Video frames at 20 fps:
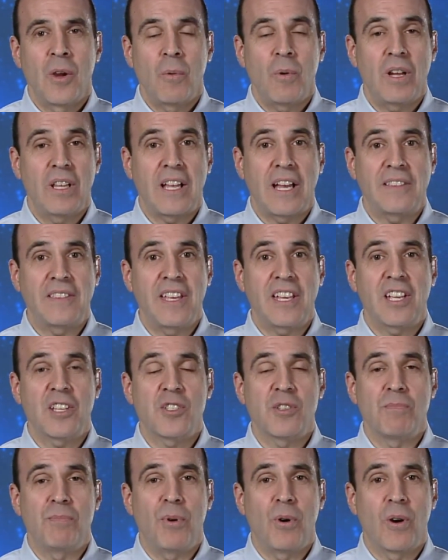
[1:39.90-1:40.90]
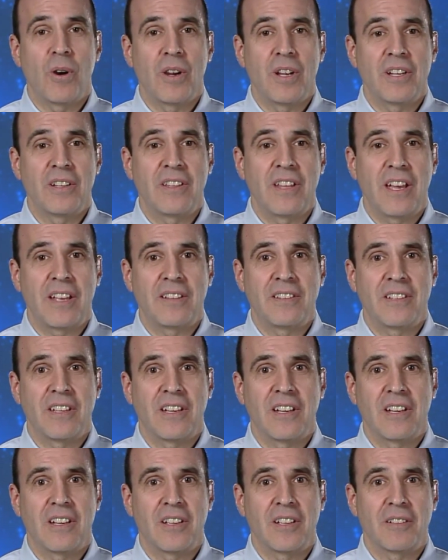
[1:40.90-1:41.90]
Well, I think it's important that
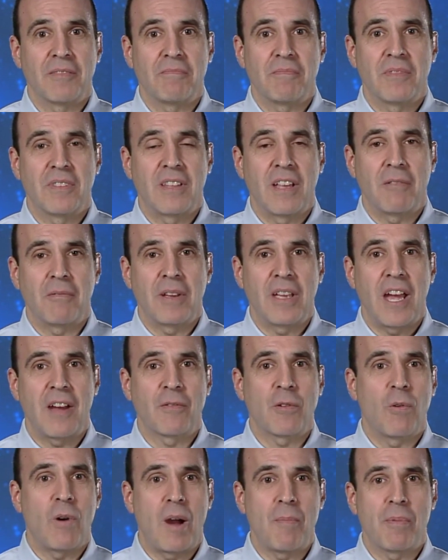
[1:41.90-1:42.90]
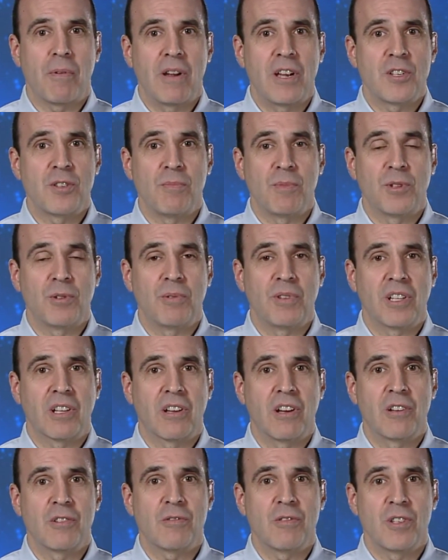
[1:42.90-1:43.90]
that we have cooperation between the
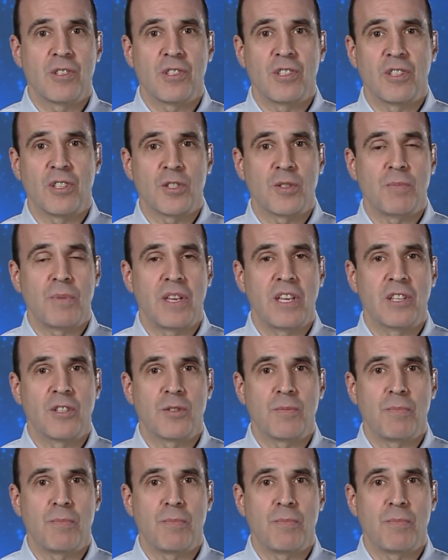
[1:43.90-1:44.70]
countries in